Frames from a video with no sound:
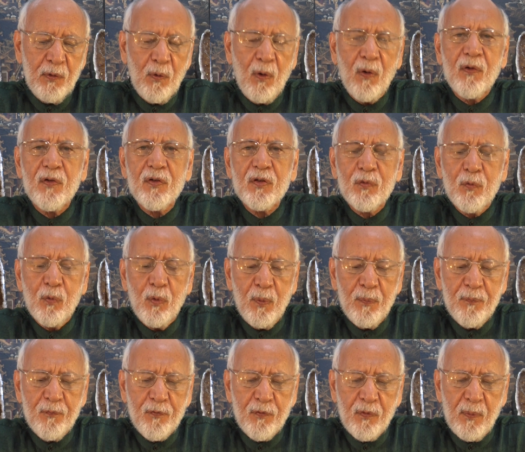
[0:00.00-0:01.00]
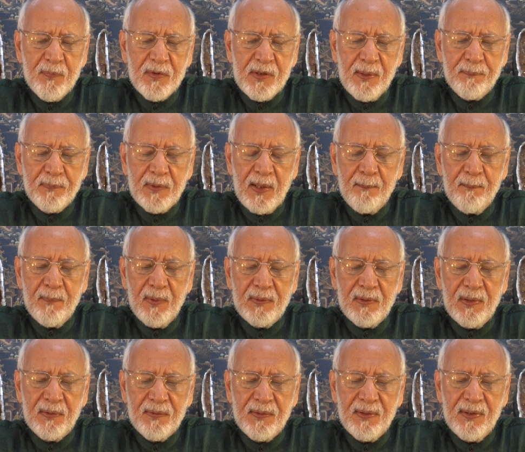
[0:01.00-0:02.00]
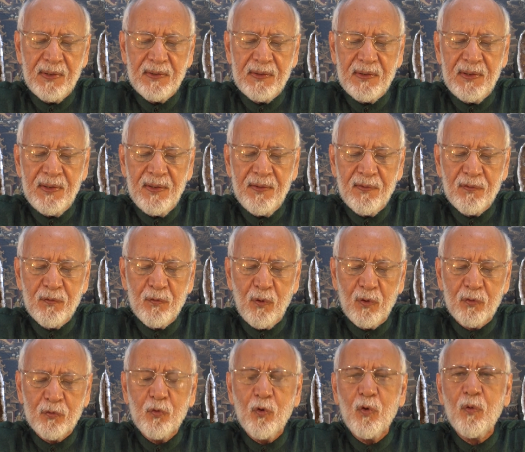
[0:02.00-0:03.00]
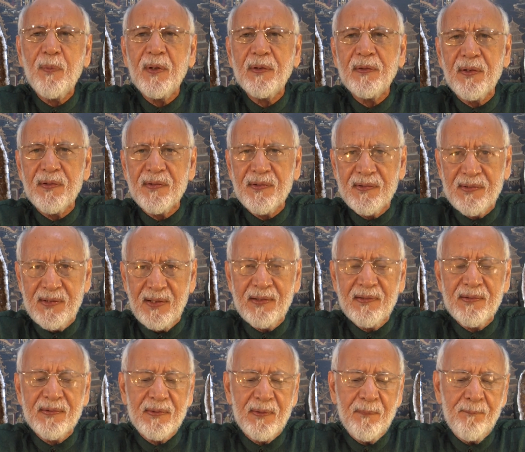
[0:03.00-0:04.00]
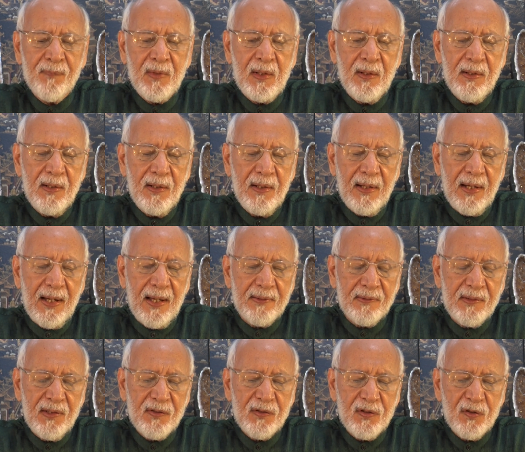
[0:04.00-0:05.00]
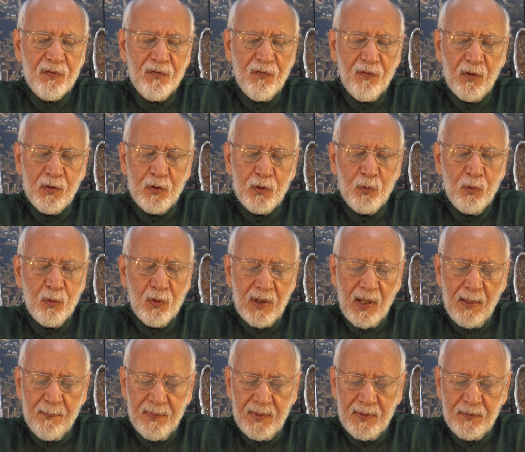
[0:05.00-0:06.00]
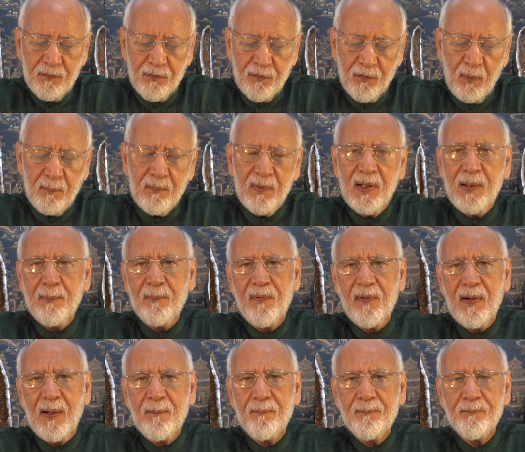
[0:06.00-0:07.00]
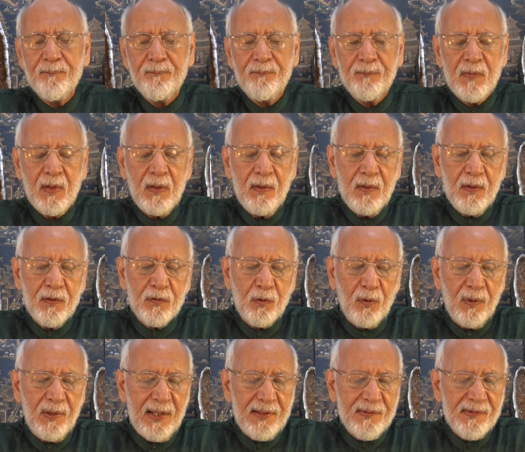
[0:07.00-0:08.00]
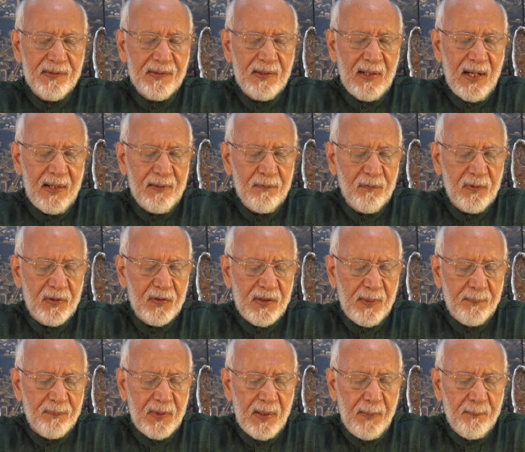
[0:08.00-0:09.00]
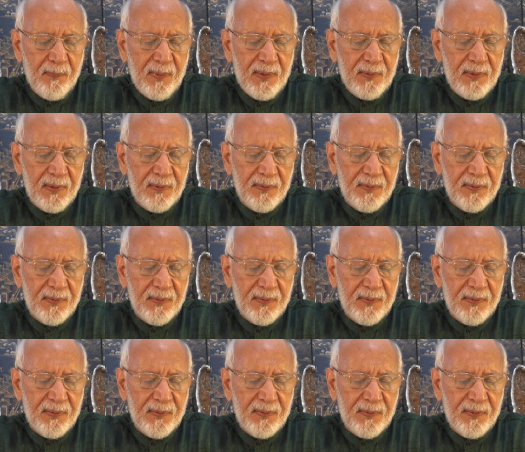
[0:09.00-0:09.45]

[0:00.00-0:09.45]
horoscope from September the 30th to October the 6th. And this is for you coming from Libra. So let's start with September the